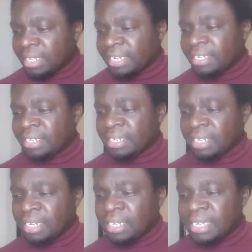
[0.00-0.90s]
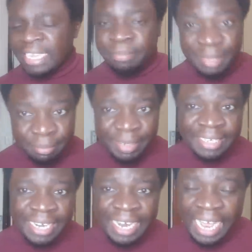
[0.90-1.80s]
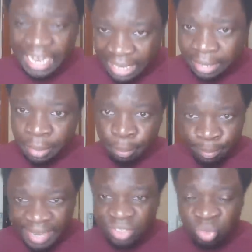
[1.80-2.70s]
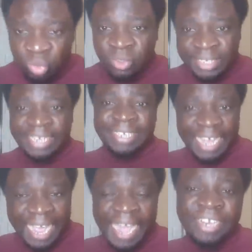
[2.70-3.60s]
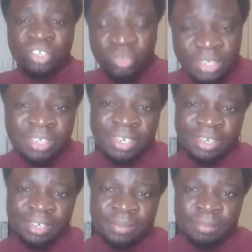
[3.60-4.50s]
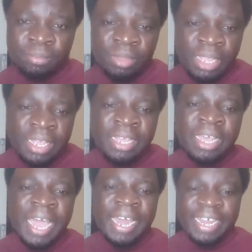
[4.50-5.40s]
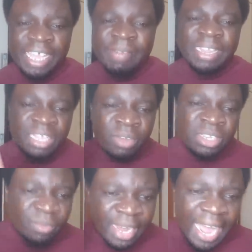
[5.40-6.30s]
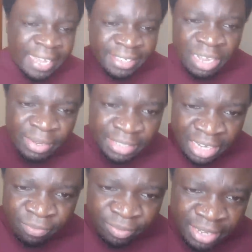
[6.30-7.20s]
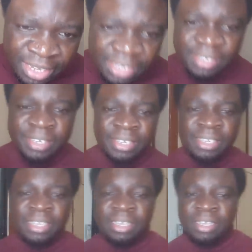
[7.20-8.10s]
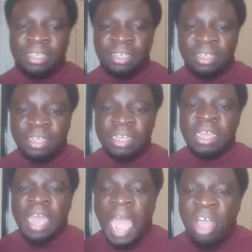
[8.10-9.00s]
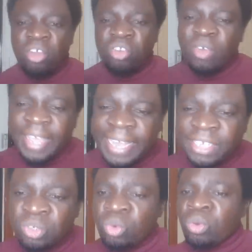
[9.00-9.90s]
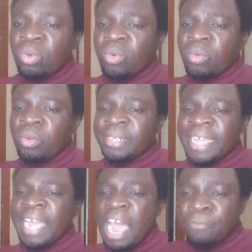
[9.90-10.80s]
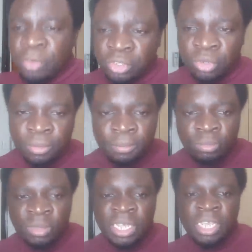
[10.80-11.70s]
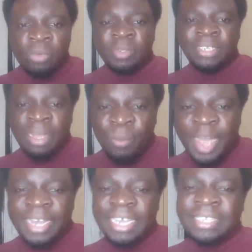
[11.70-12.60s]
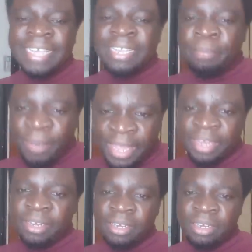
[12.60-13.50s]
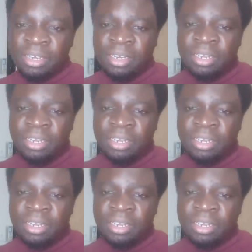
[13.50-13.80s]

that he has been beaten and passed through such a hard situation. And even the question we are asking ourselves is, how do you get to take a photo with someone in such pain